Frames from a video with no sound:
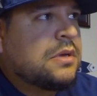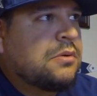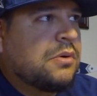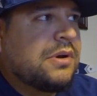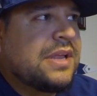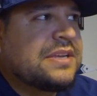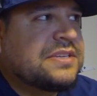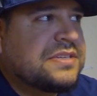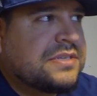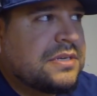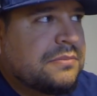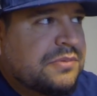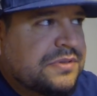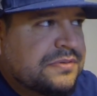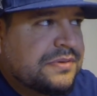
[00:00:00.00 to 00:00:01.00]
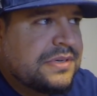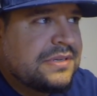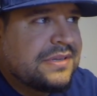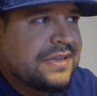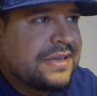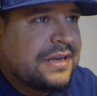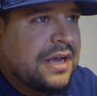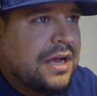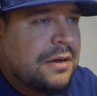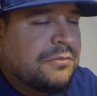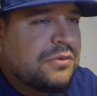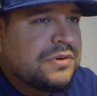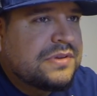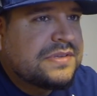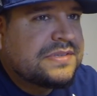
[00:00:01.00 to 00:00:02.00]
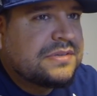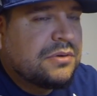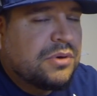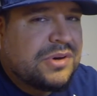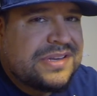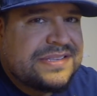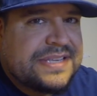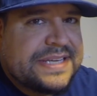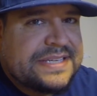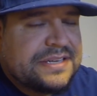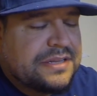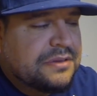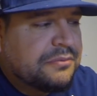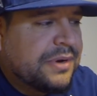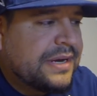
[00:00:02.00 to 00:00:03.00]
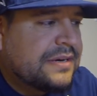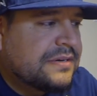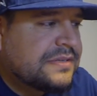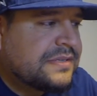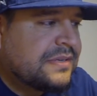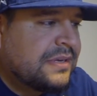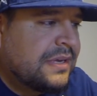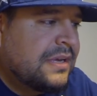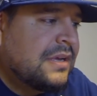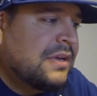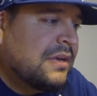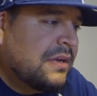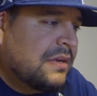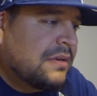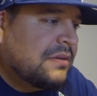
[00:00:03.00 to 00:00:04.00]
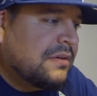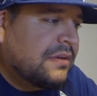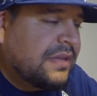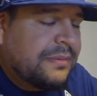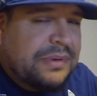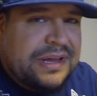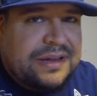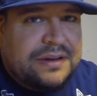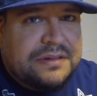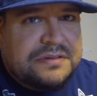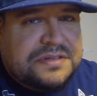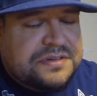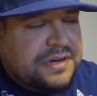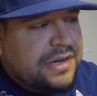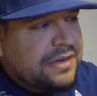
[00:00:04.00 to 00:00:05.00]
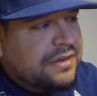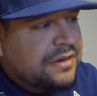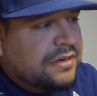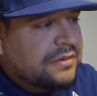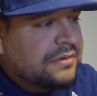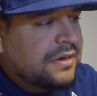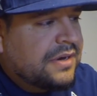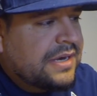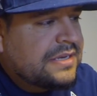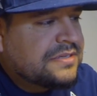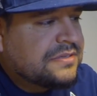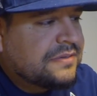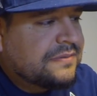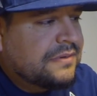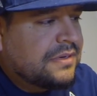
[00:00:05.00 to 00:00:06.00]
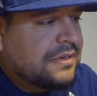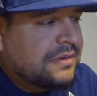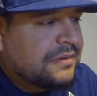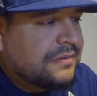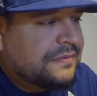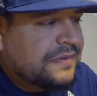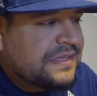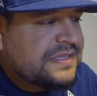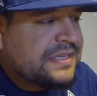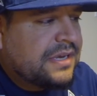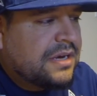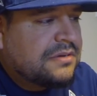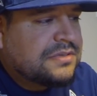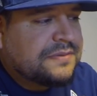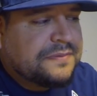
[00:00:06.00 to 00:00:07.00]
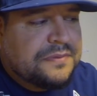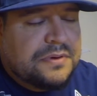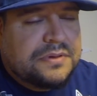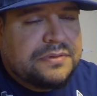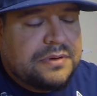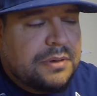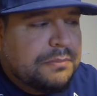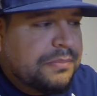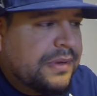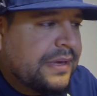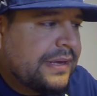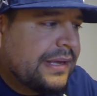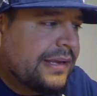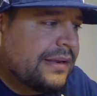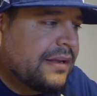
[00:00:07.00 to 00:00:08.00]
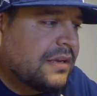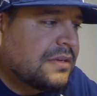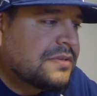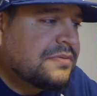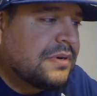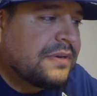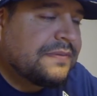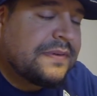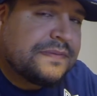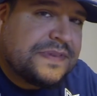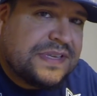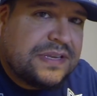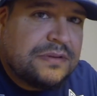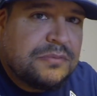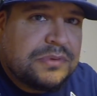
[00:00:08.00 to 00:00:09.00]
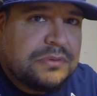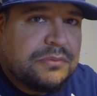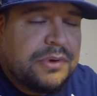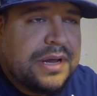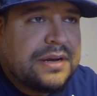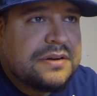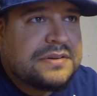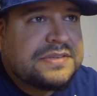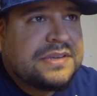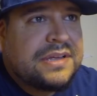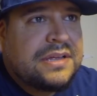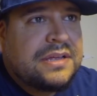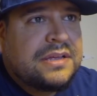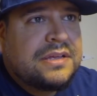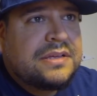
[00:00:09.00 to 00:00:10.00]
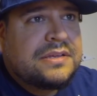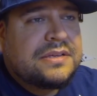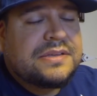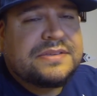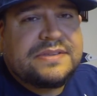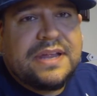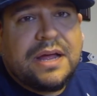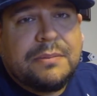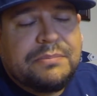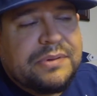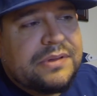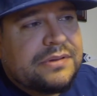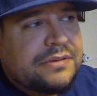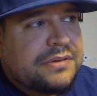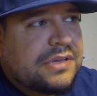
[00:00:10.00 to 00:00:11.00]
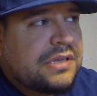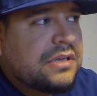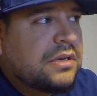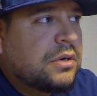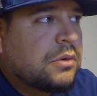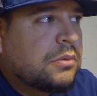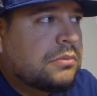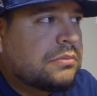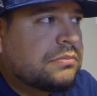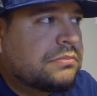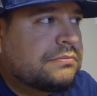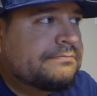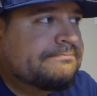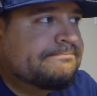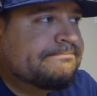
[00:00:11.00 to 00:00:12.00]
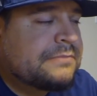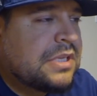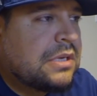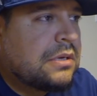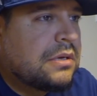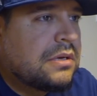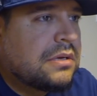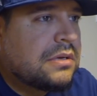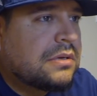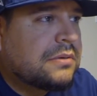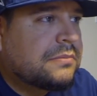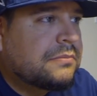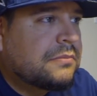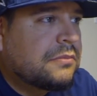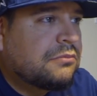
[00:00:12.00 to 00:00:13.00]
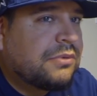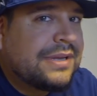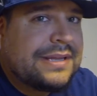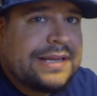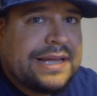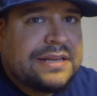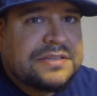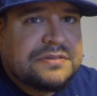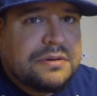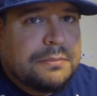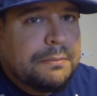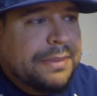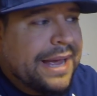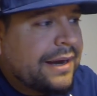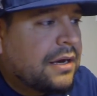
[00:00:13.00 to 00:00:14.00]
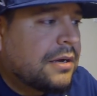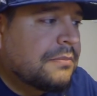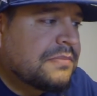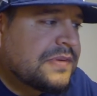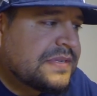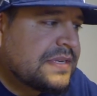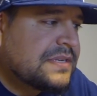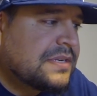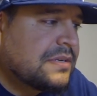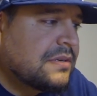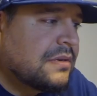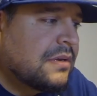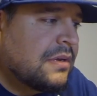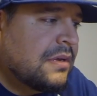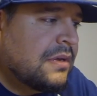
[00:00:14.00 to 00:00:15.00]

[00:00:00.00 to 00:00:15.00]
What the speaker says: relationship between the Cowboys organization and the Raiders. Could they make another trade here? All right, Feliciano was a fourth round pick in 2015 with the Raiders. He's now been, you know, relegated to a backup position.